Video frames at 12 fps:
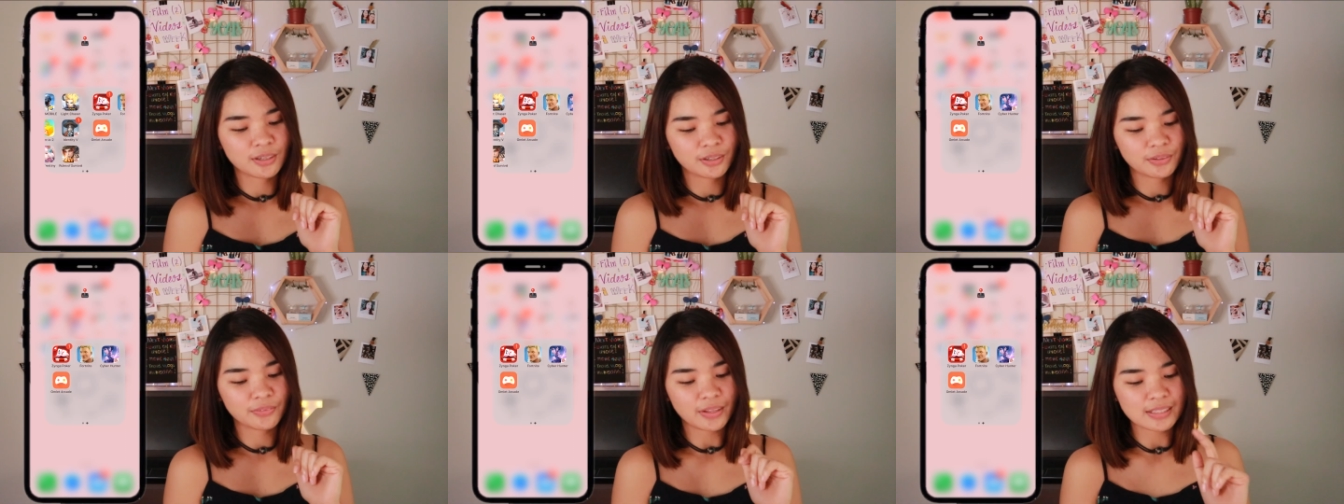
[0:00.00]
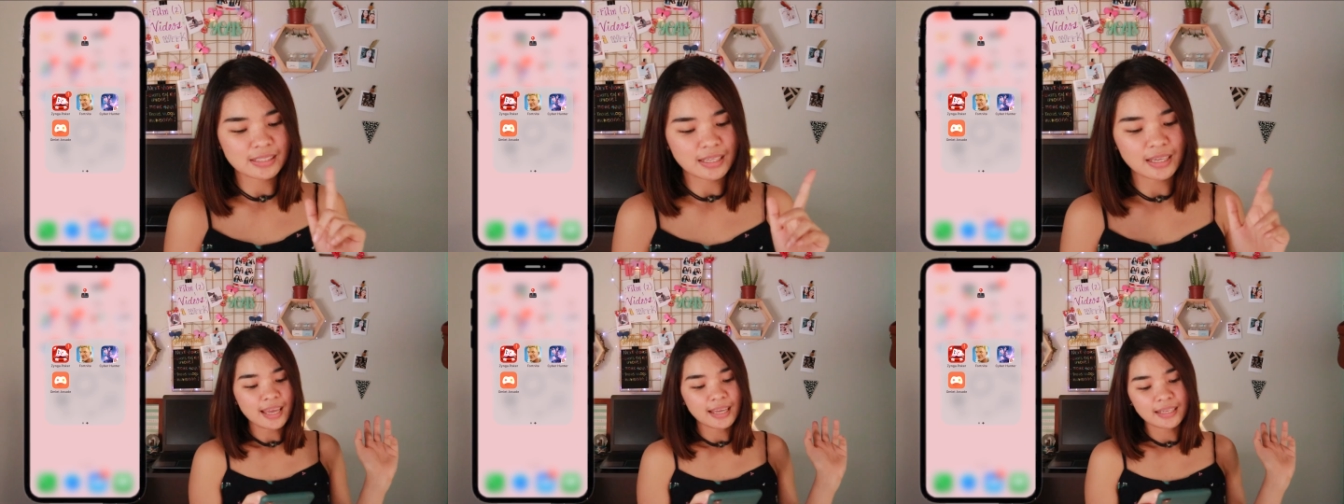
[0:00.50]
So that's
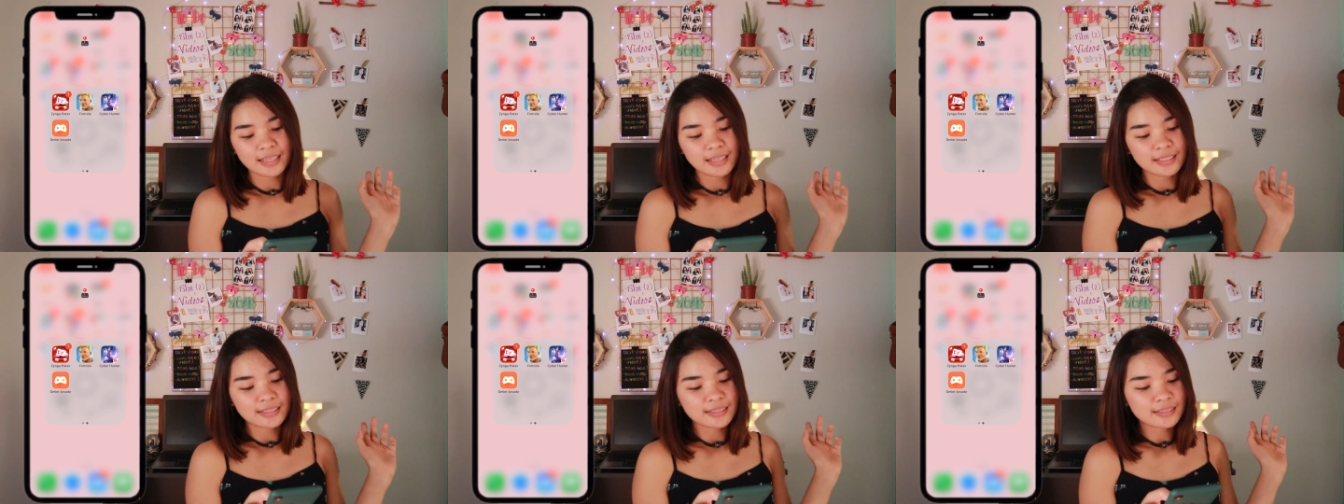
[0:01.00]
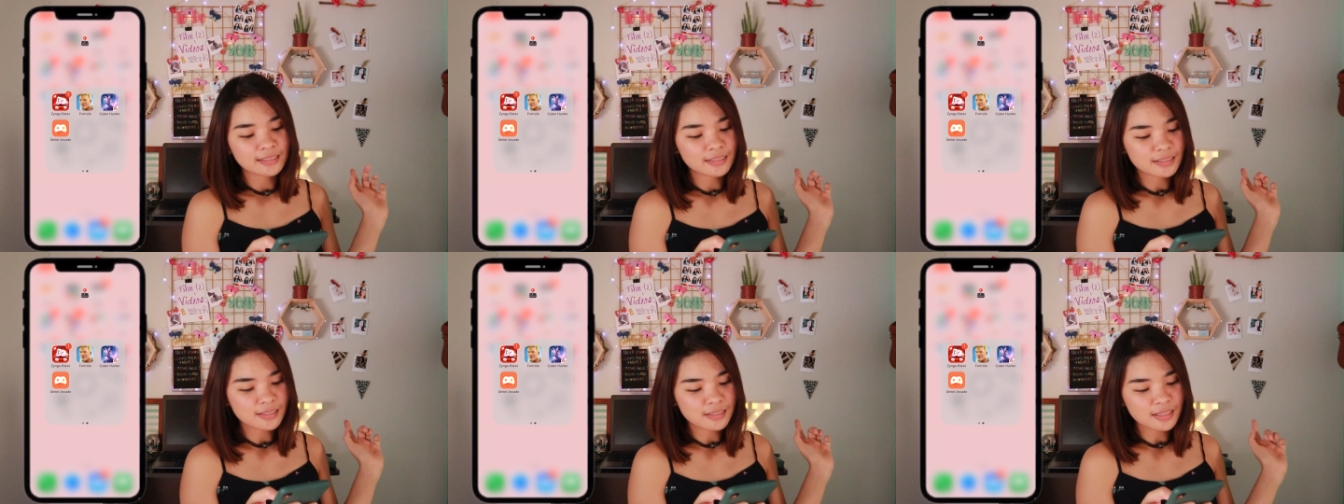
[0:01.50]
it. And then
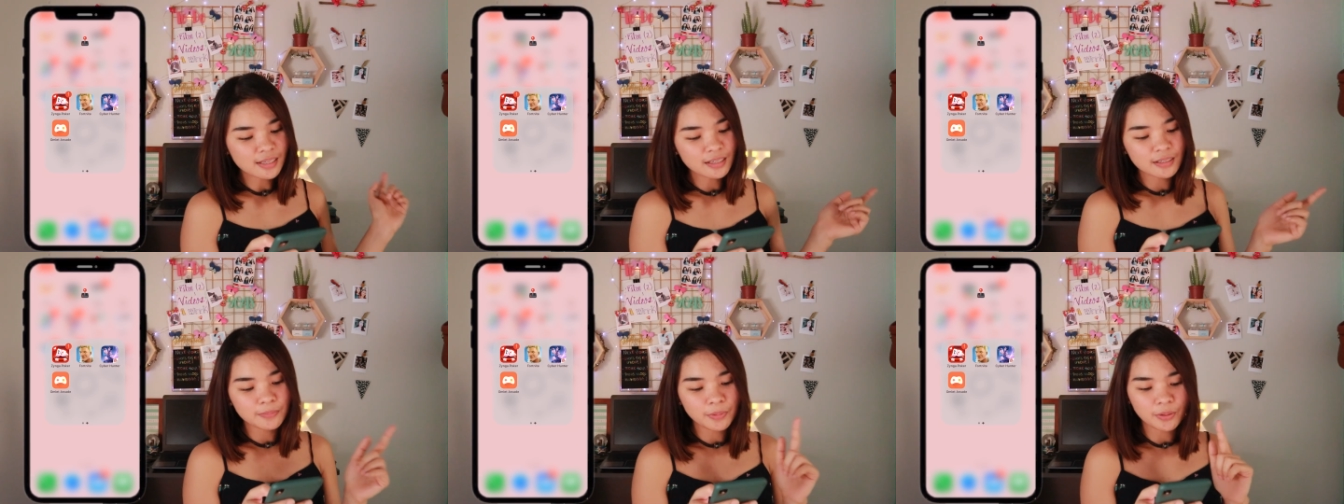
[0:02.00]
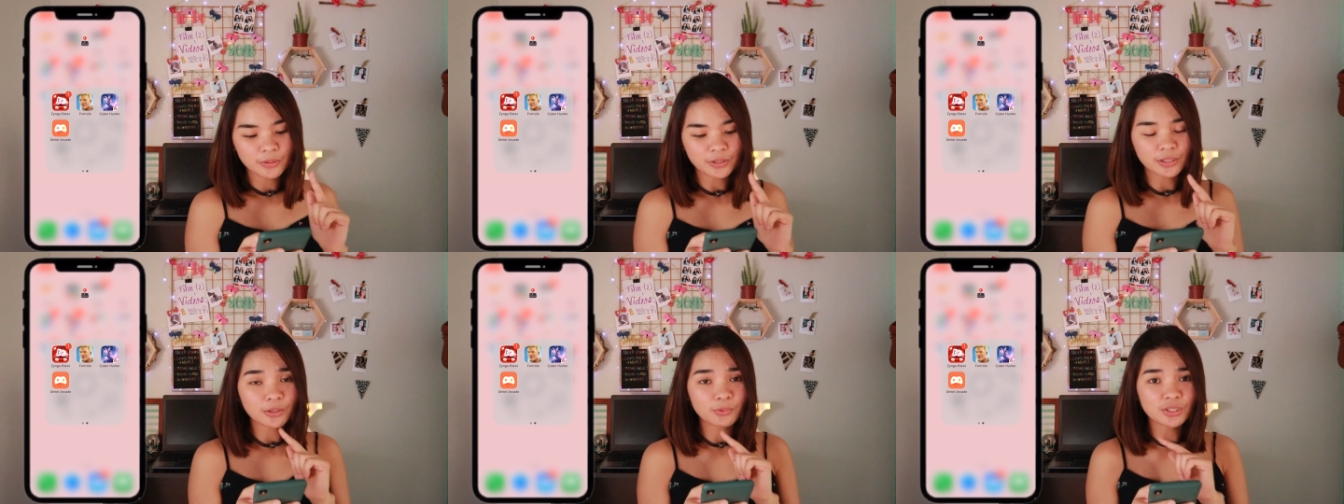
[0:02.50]
Zynga
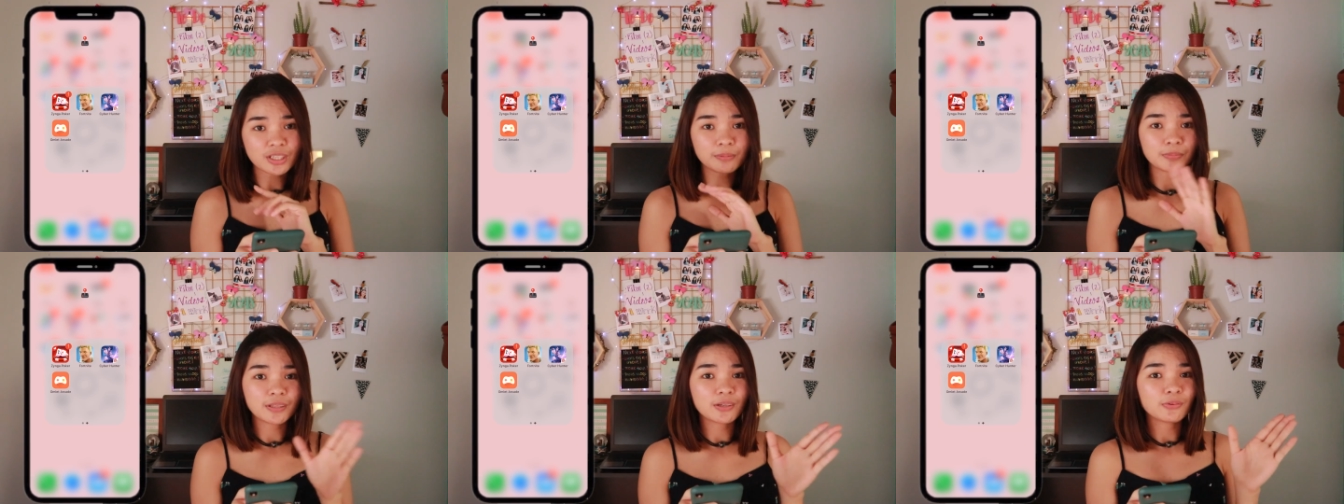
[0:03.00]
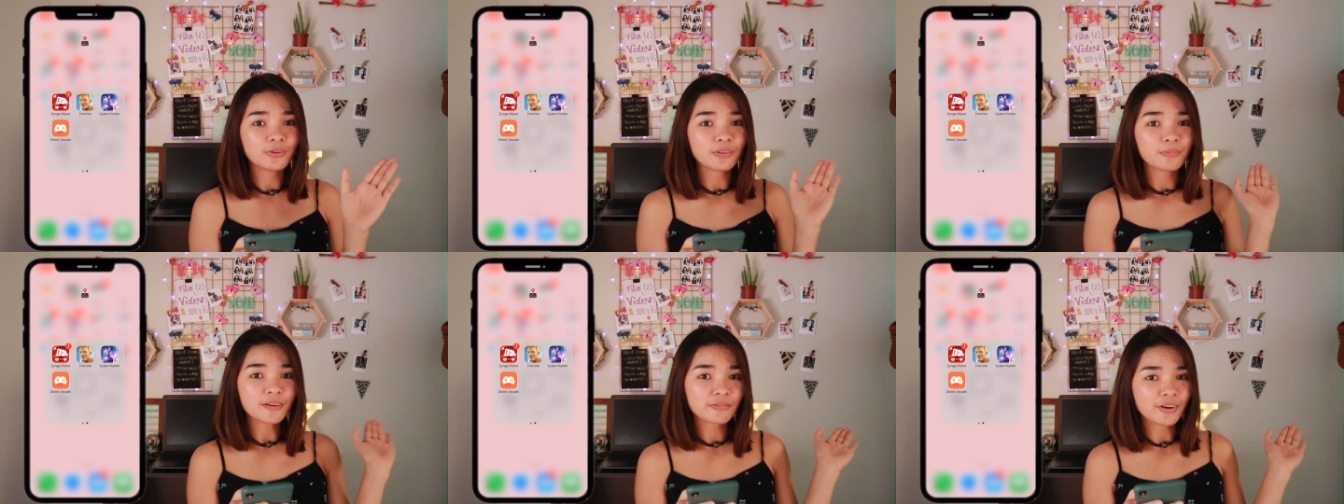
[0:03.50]
Poker, which I play
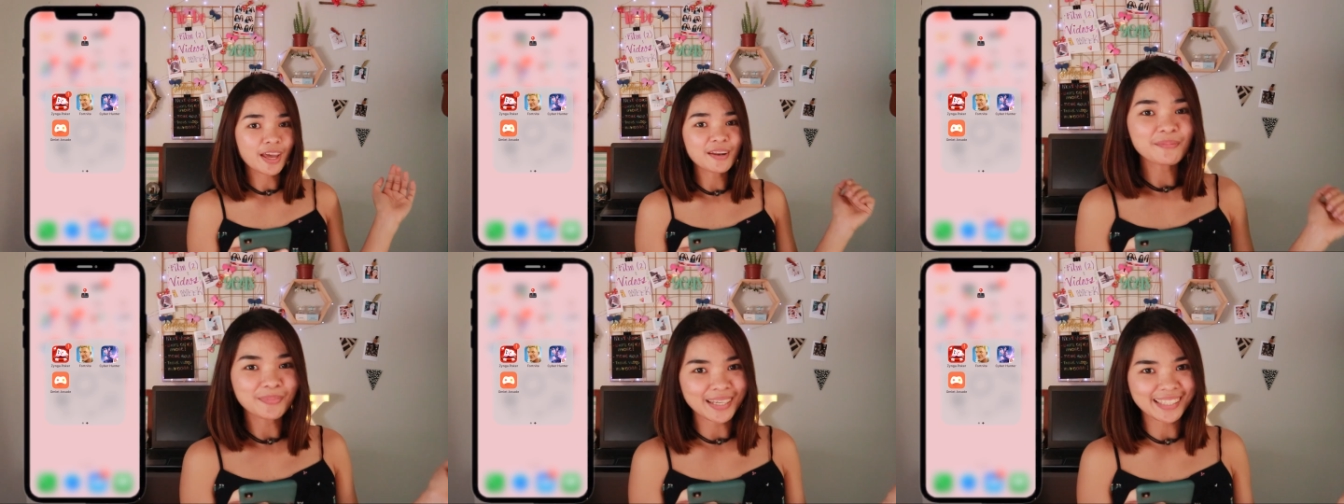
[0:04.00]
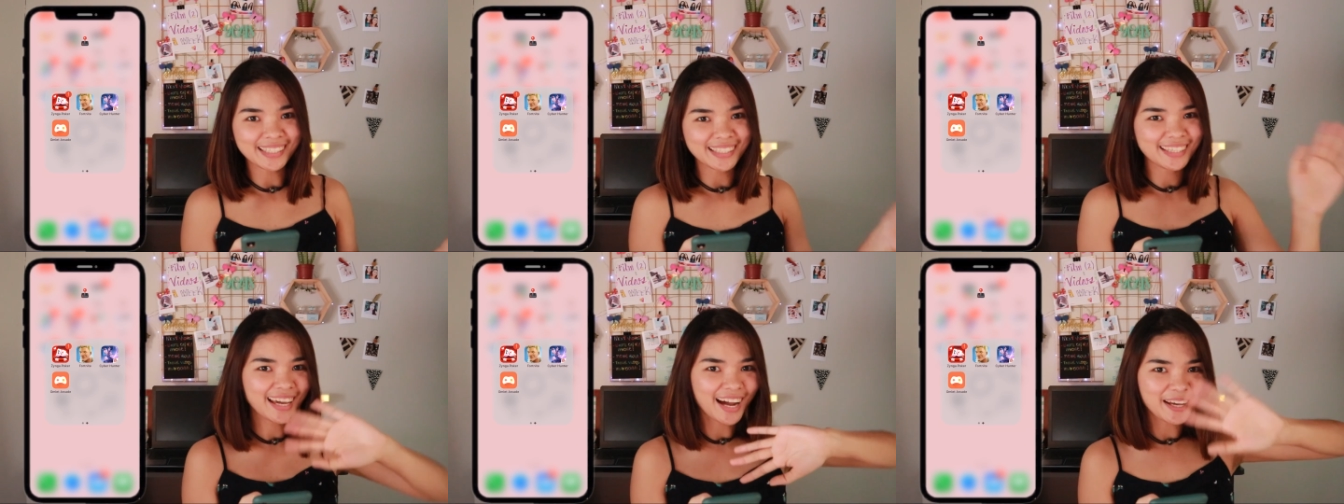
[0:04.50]
with my friend
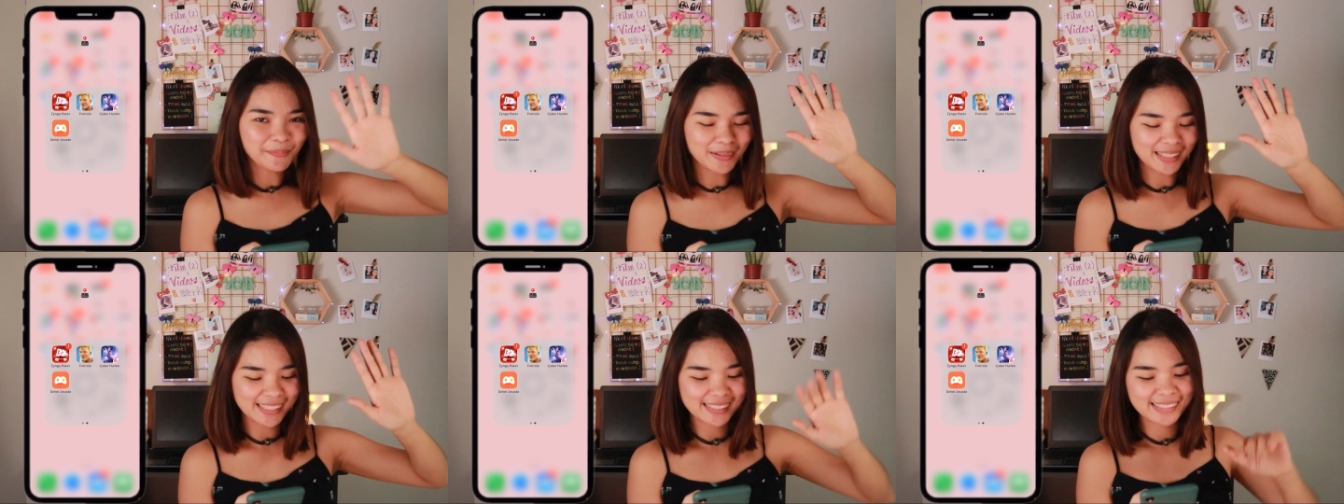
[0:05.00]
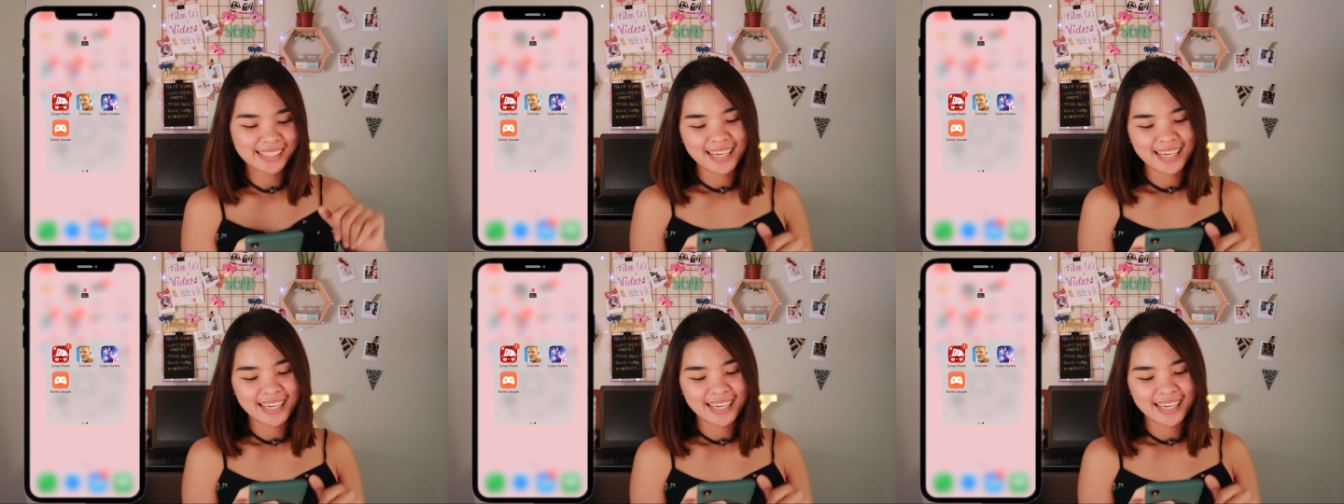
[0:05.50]
Mikey. Hi, Mike.